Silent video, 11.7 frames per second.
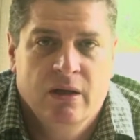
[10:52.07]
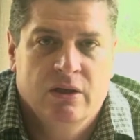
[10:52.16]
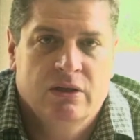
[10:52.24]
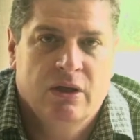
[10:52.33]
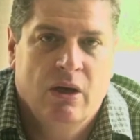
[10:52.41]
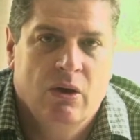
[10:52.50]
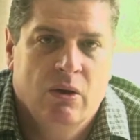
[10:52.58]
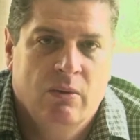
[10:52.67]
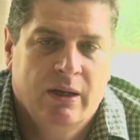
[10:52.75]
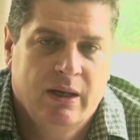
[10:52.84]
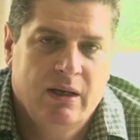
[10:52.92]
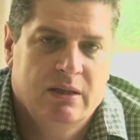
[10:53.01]
So
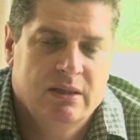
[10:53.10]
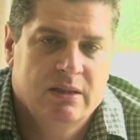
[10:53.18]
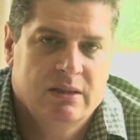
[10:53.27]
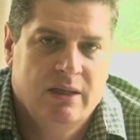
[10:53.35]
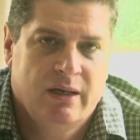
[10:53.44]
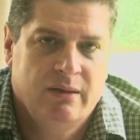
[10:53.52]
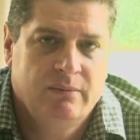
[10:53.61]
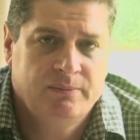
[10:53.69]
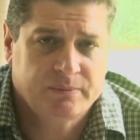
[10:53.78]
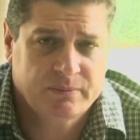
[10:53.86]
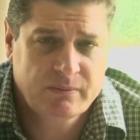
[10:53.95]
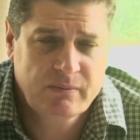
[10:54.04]
what ECSA has done,
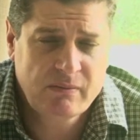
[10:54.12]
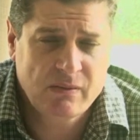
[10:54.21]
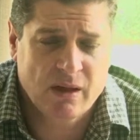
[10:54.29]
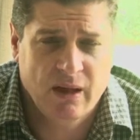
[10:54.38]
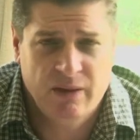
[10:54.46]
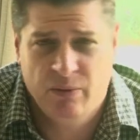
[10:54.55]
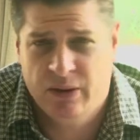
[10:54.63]
and